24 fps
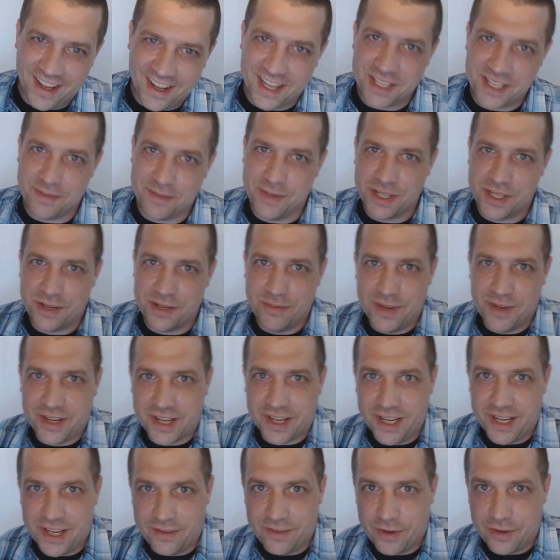That's a Mr.
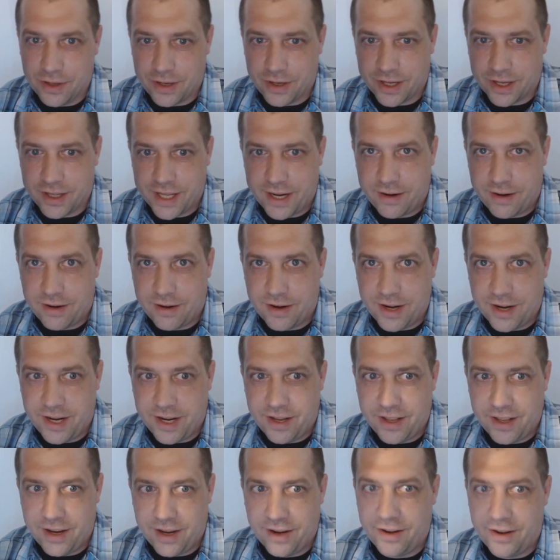Monkey, and if you look at that
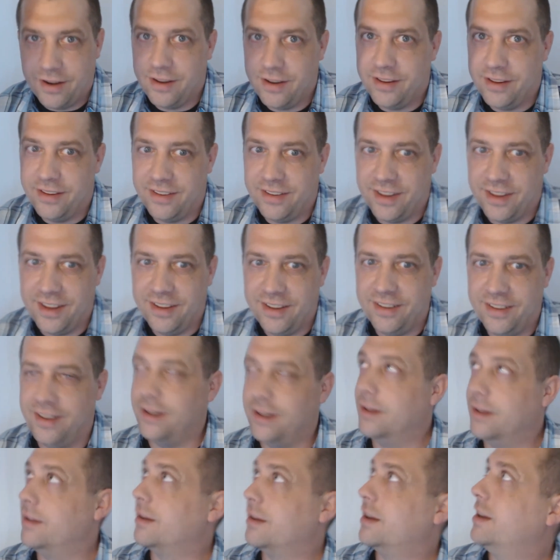right there, see?
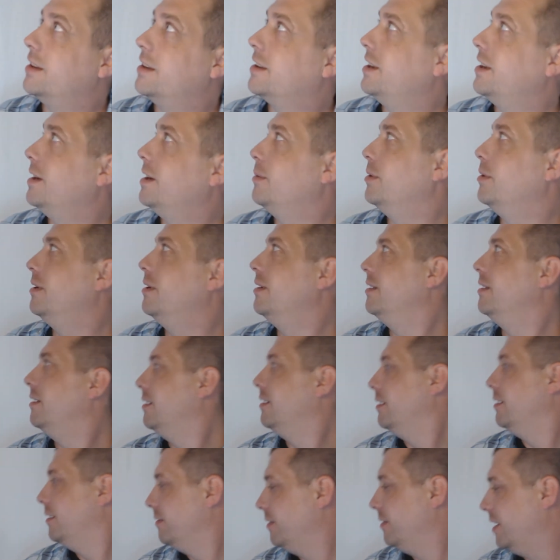Then you're looking at the camera.
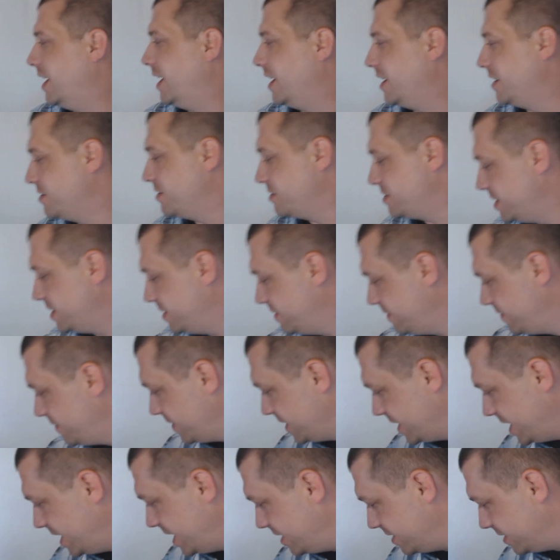Not interested?
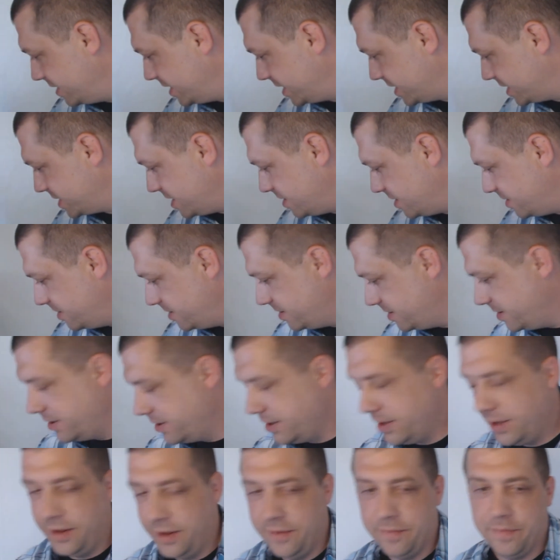I didn't think so.
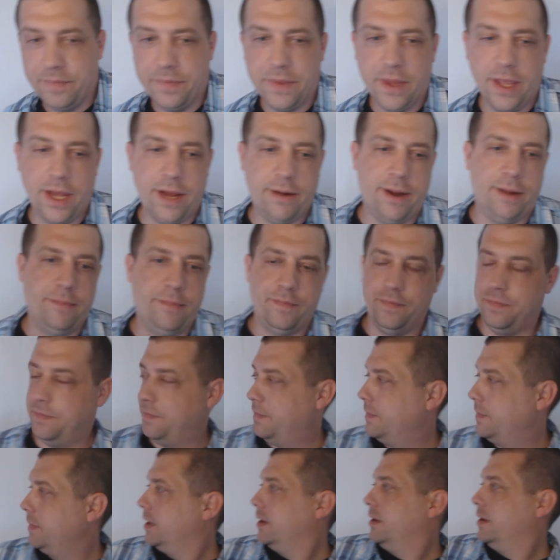All right.
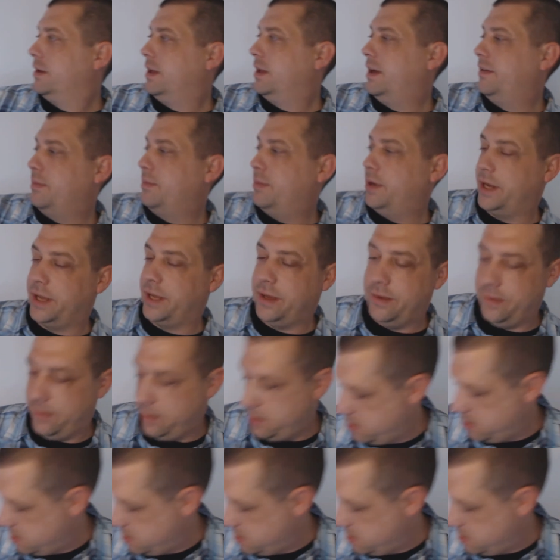Love you, buddy.